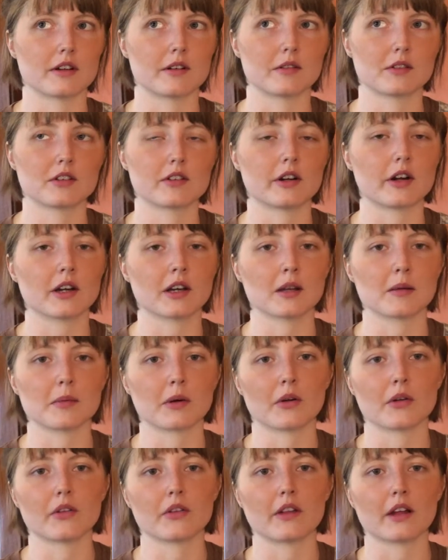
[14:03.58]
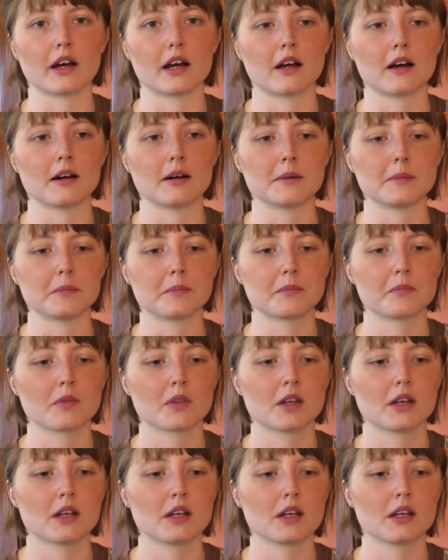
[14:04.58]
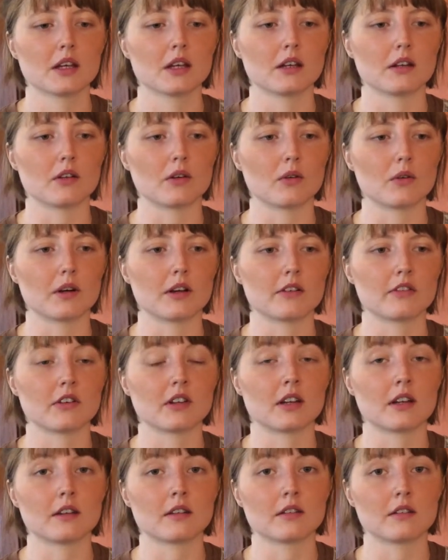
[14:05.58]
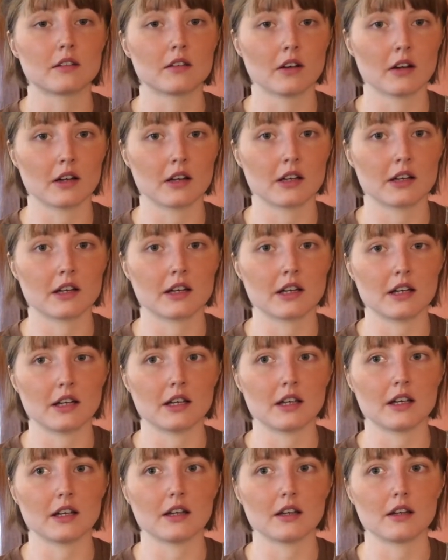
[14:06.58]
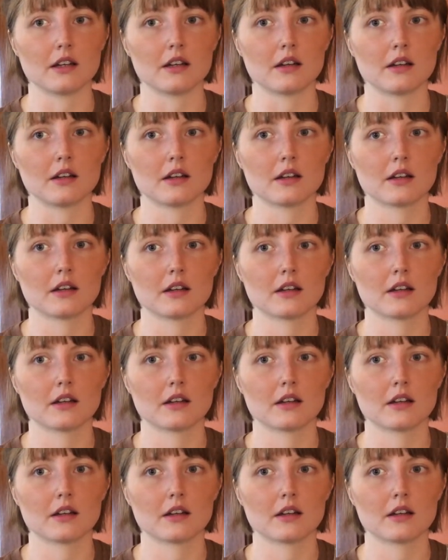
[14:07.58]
that I was talking about, that, you know, if it is done in,